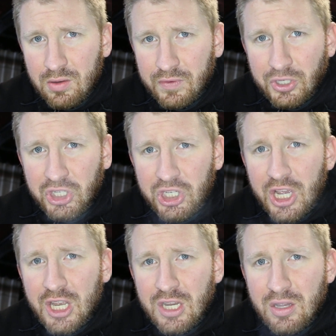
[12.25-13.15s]
for
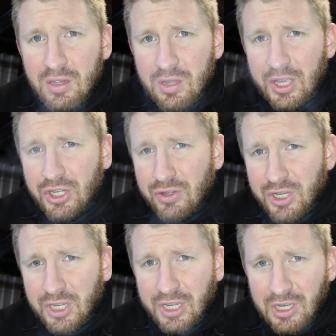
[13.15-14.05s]
shit that you
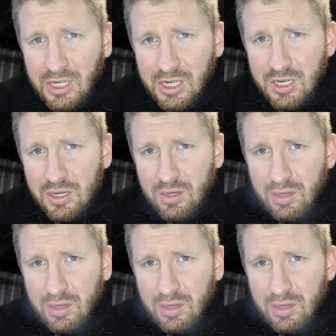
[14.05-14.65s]
didn't need?